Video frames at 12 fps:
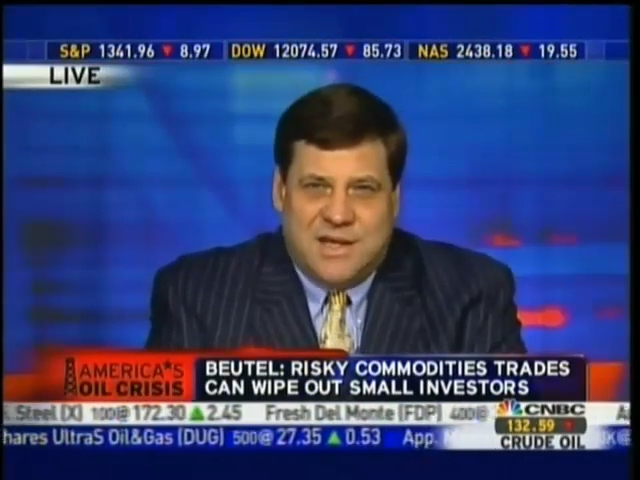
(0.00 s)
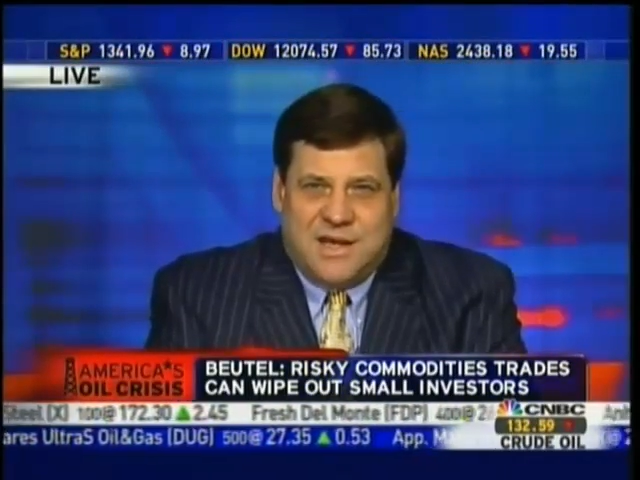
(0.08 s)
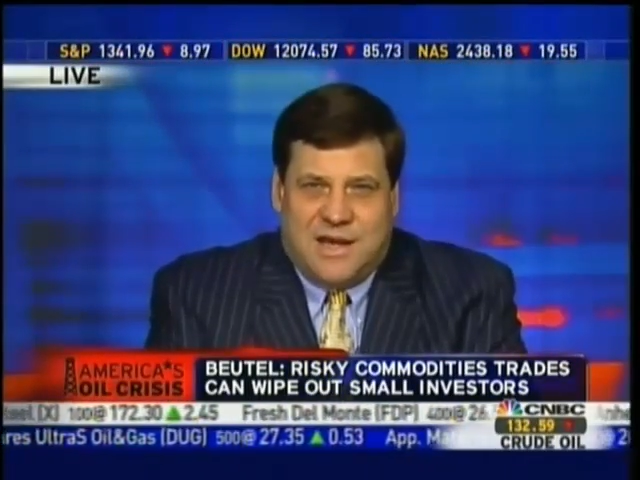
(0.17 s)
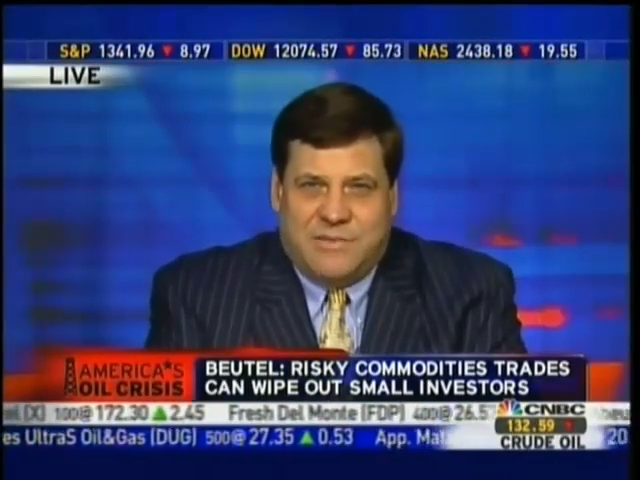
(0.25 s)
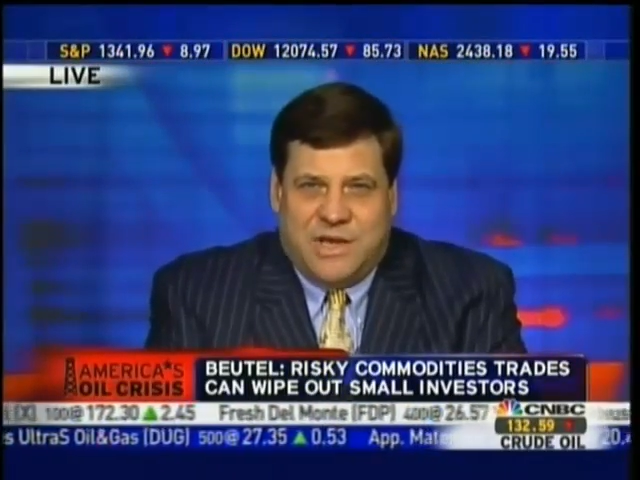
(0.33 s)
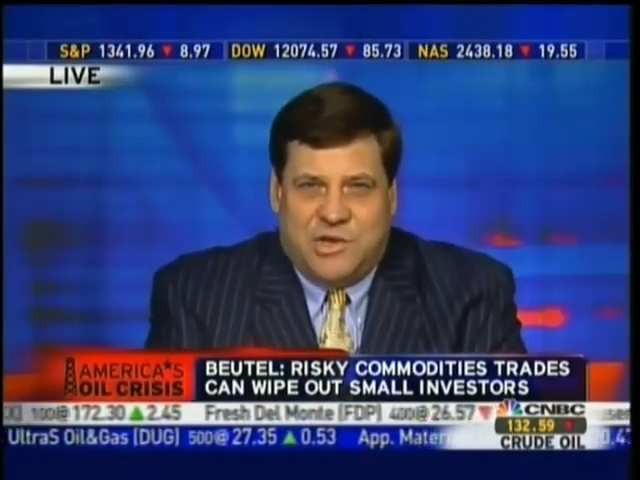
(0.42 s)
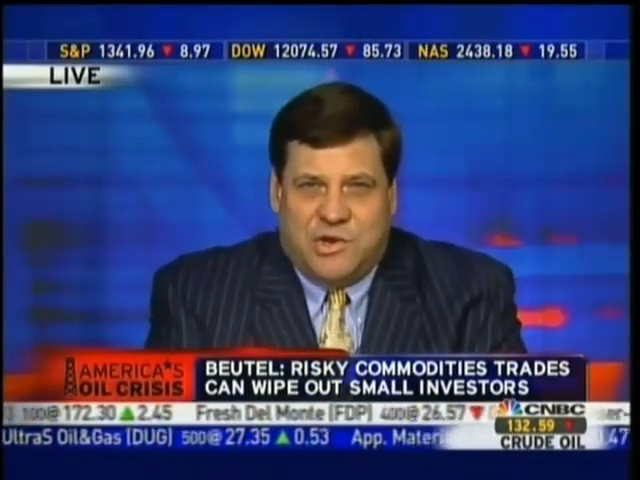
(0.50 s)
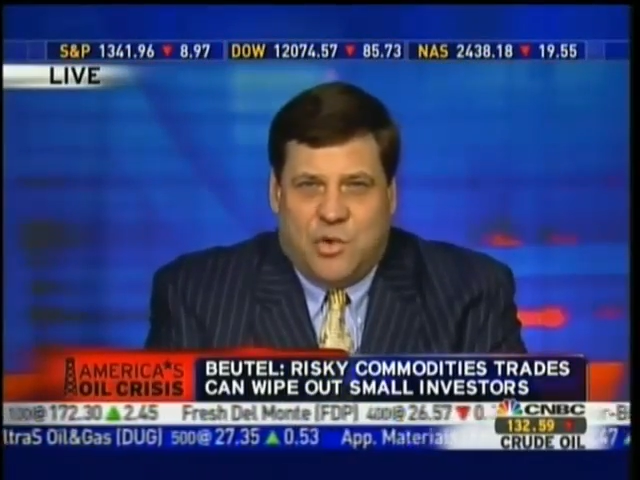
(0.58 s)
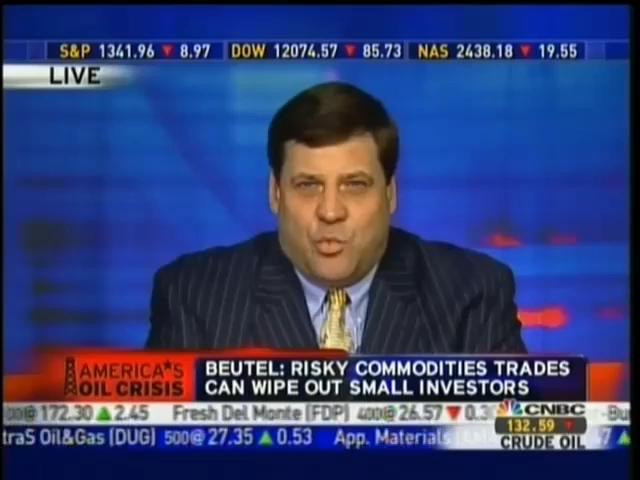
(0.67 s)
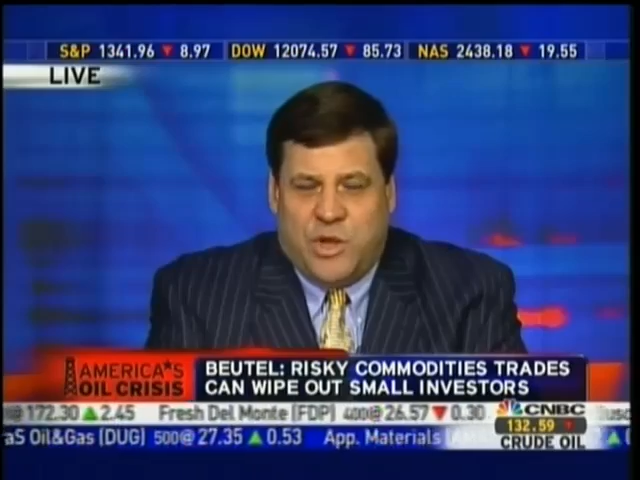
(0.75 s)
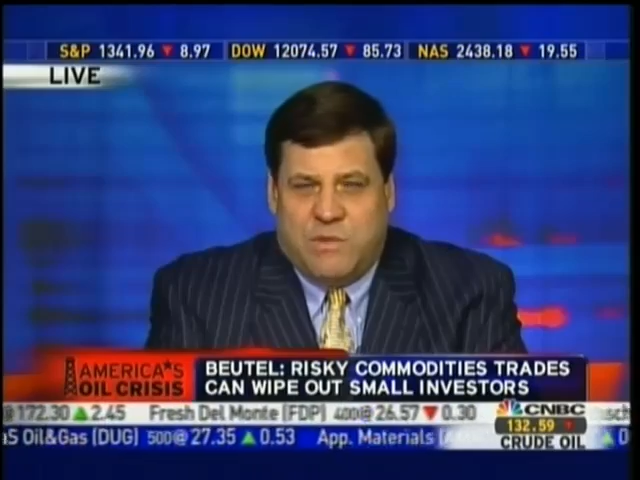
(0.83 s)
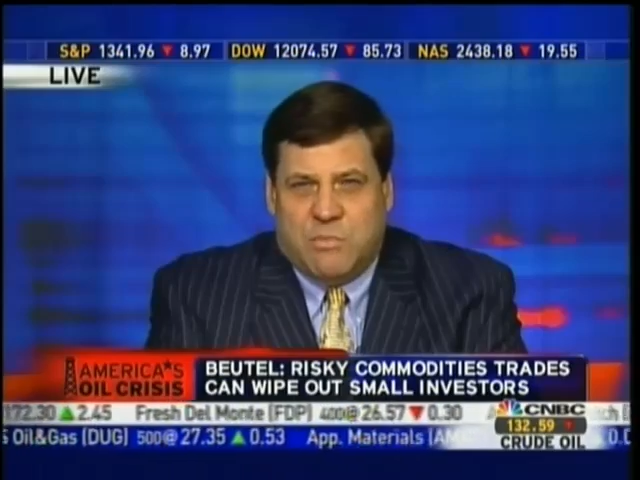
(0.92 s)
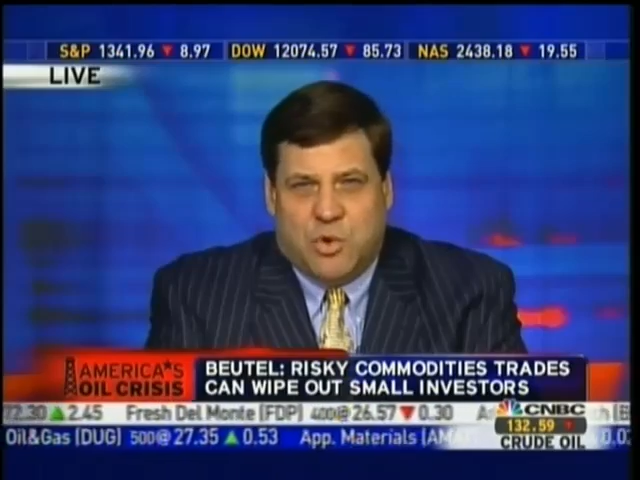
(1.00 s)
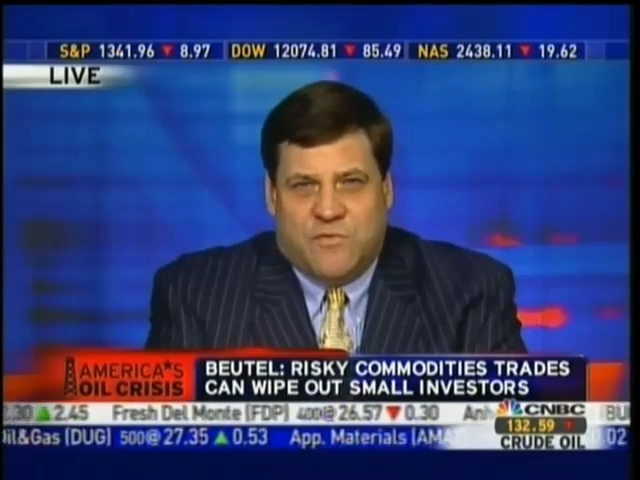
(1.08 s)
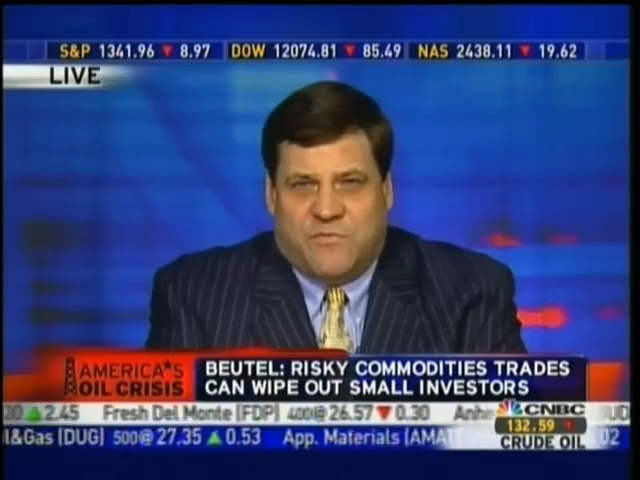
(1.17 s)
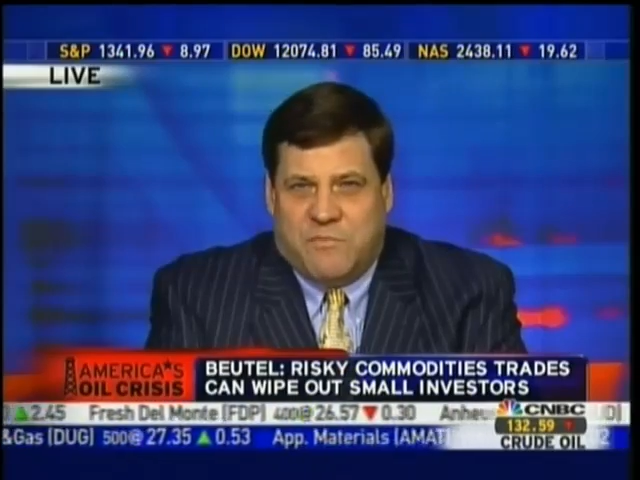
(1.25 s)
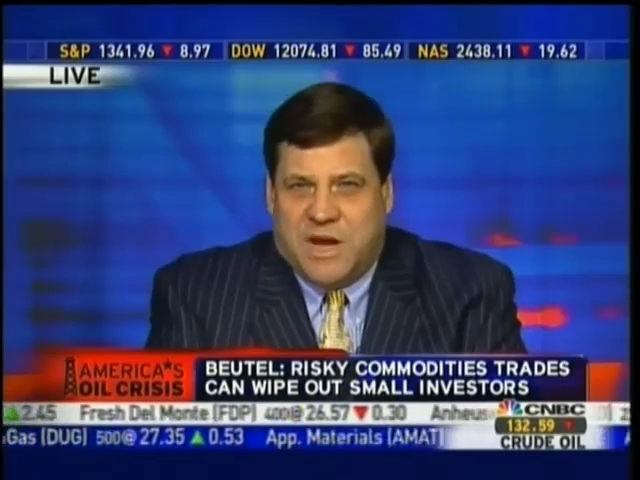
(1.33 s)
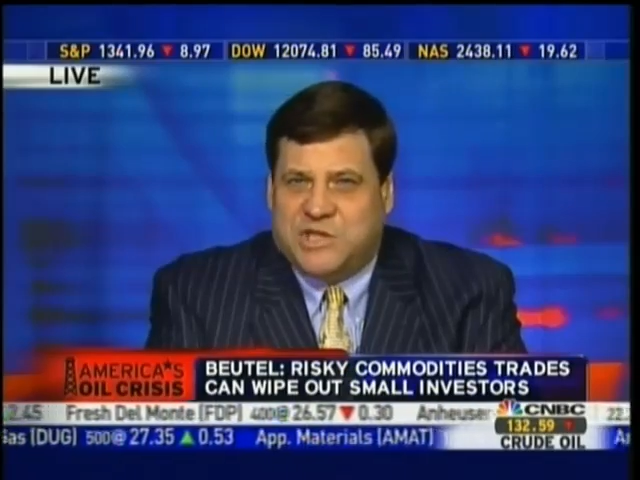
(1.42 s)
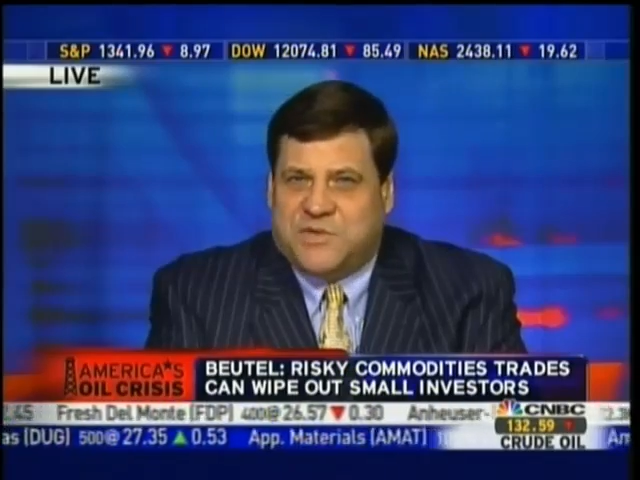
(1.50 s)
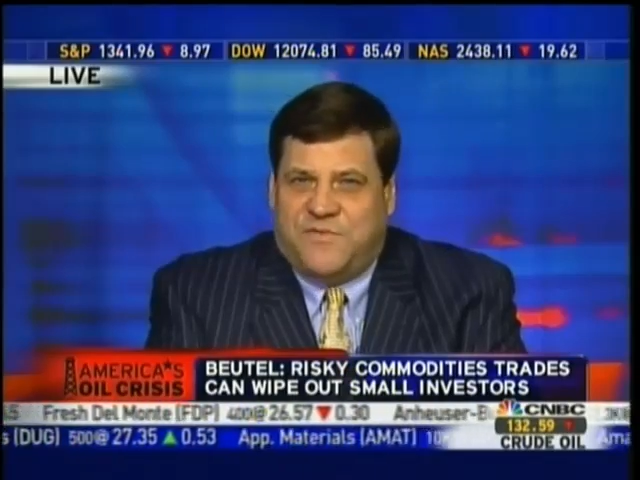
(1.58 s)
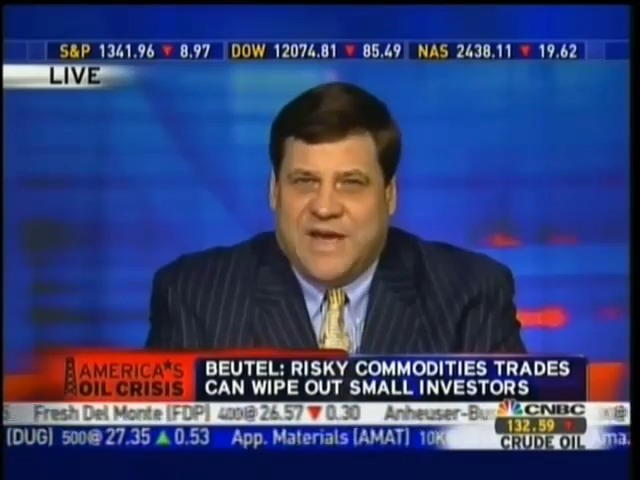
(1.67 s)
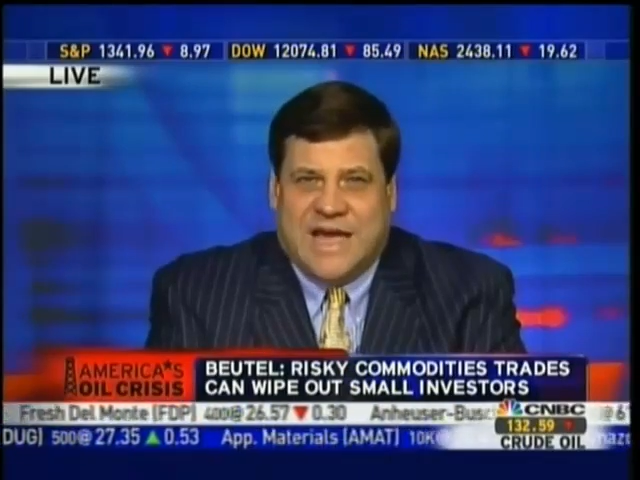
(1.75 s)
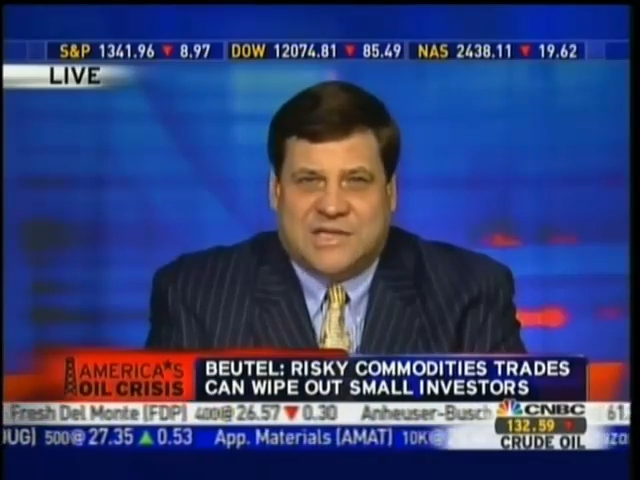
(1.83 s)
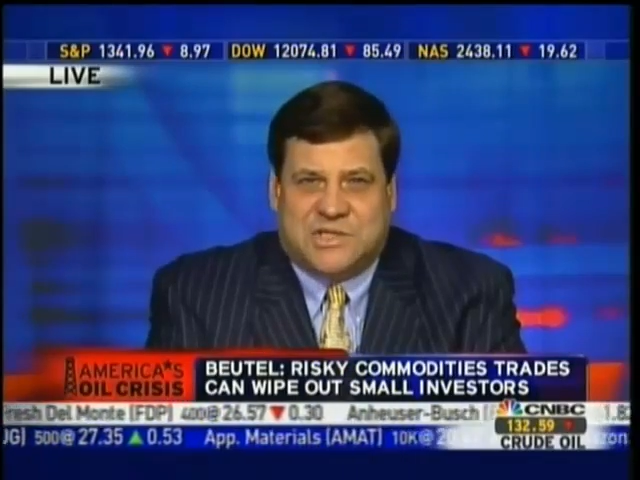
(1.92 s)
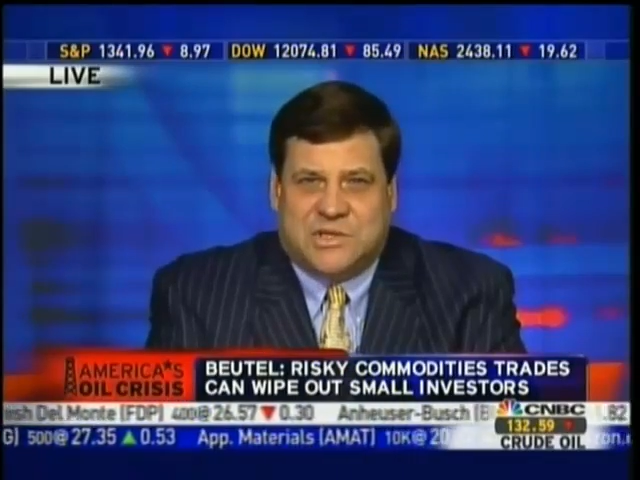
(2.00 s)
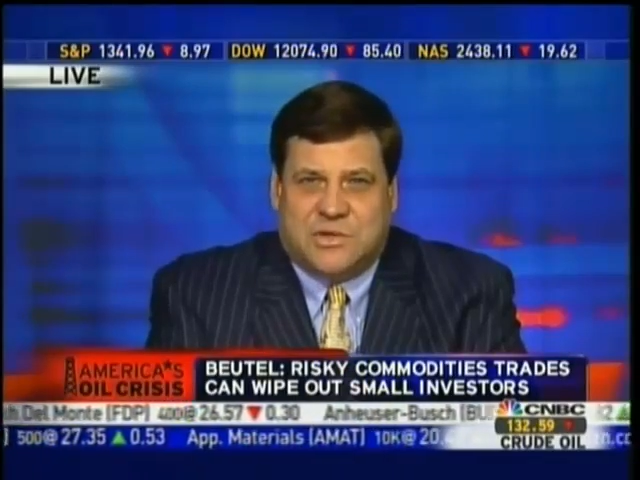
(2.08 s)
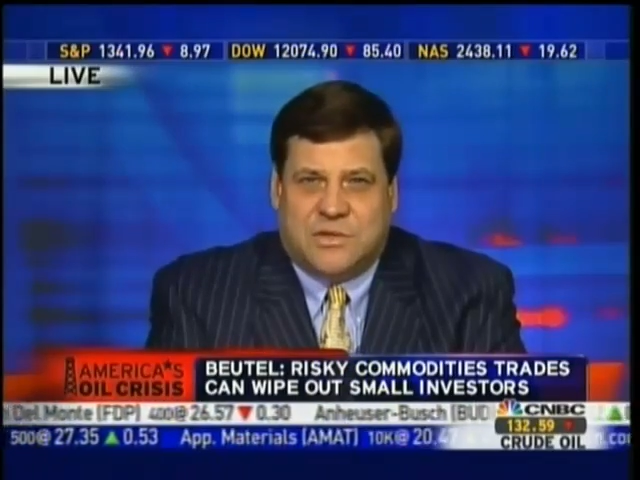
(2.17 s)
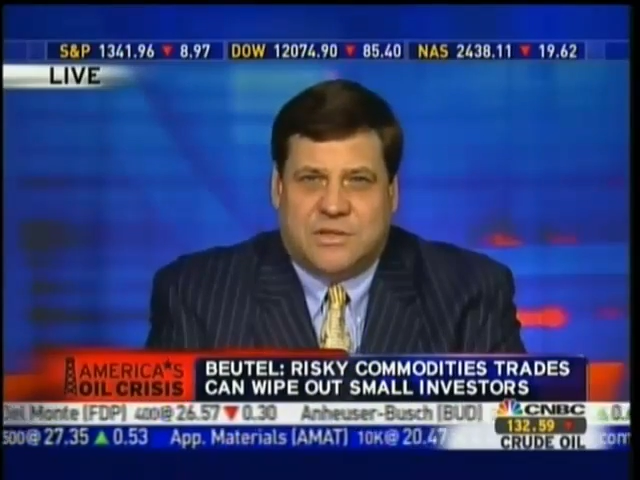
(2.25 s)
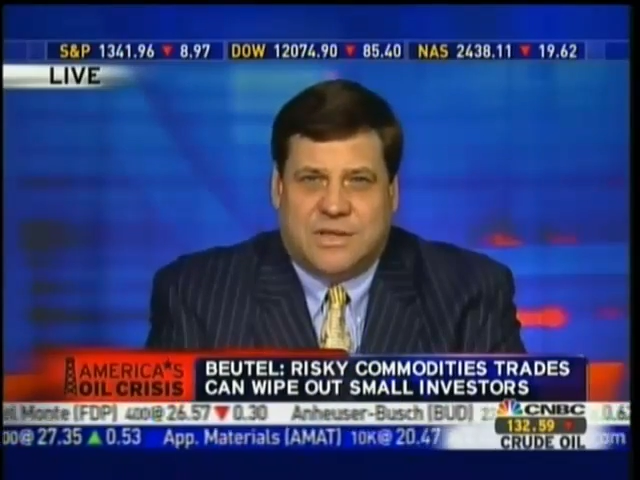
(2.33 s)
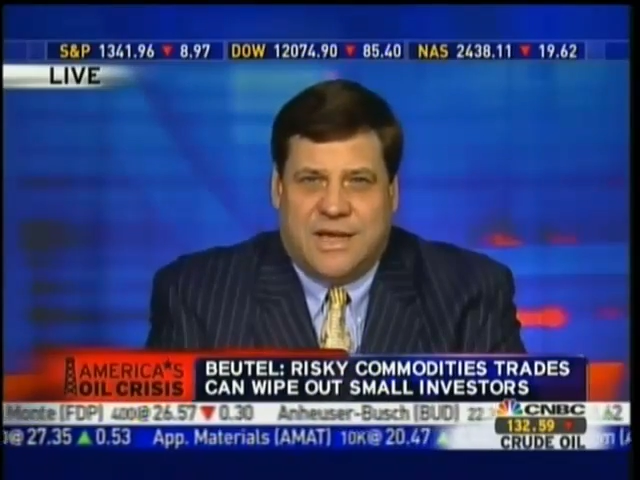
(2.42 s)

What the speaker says: I mean, you know, we move much faster